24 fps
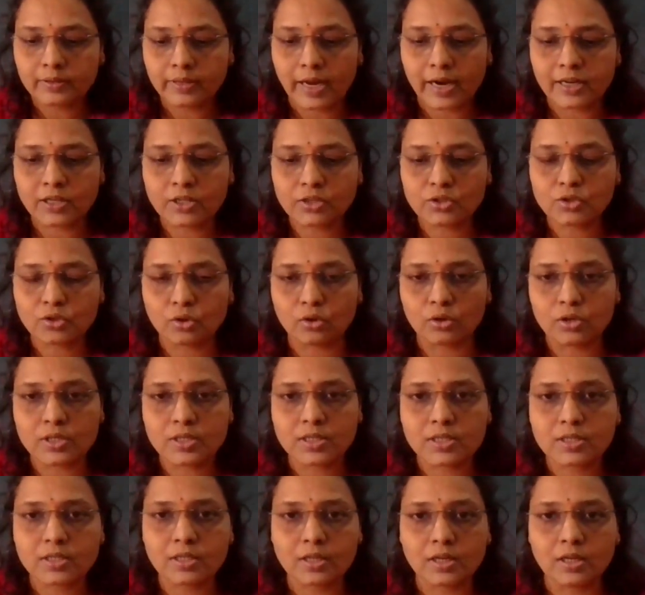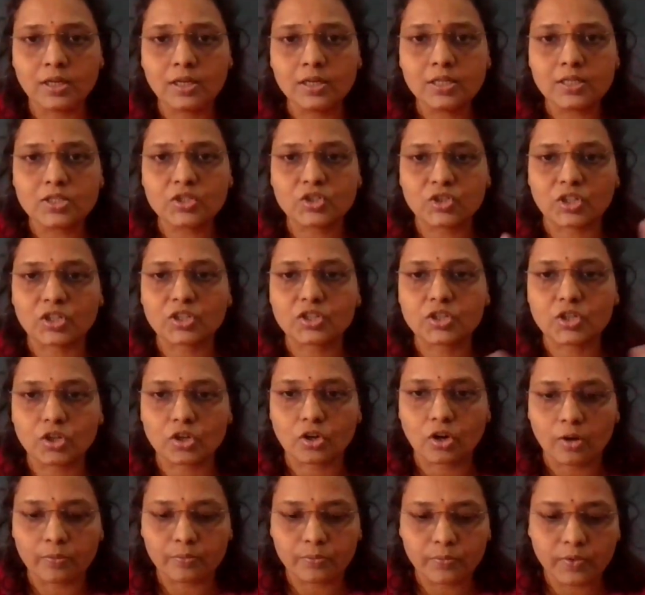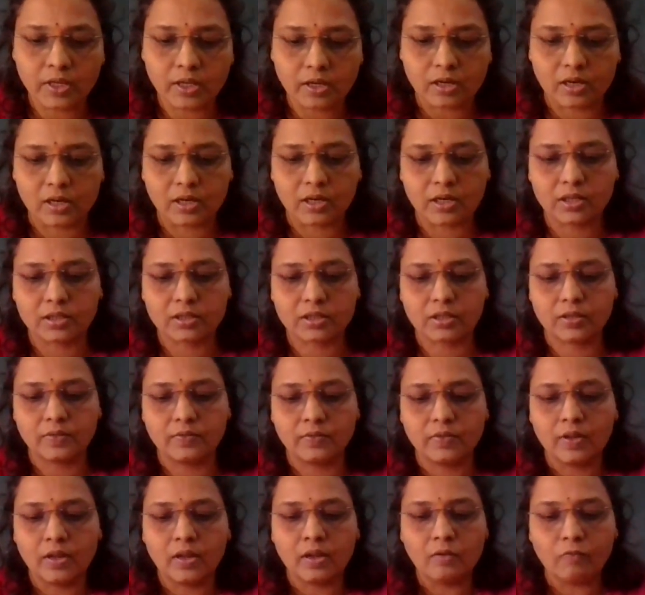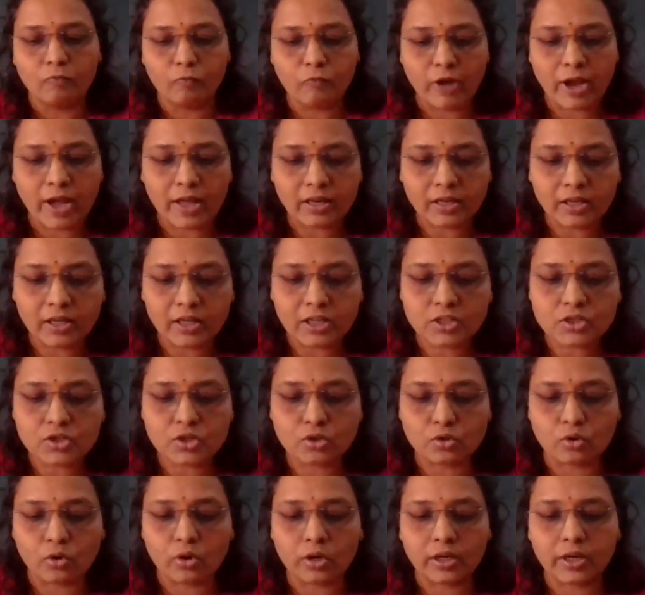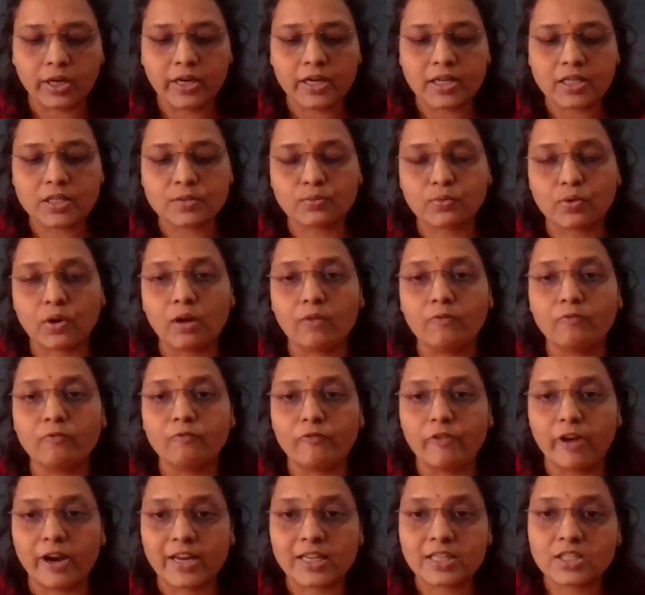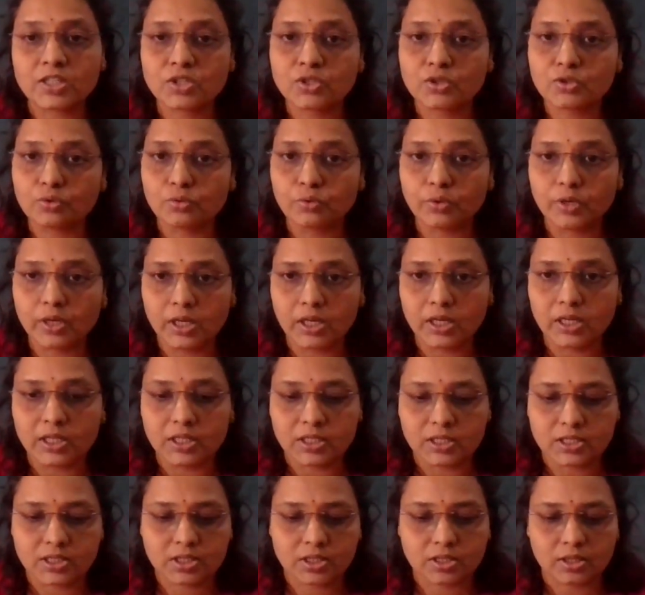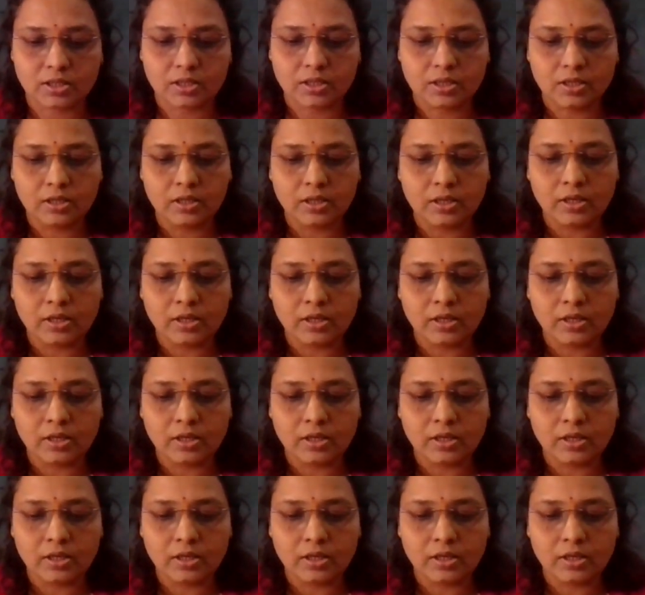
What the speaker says: that shows the structure of the earth? When it rotates from west to east,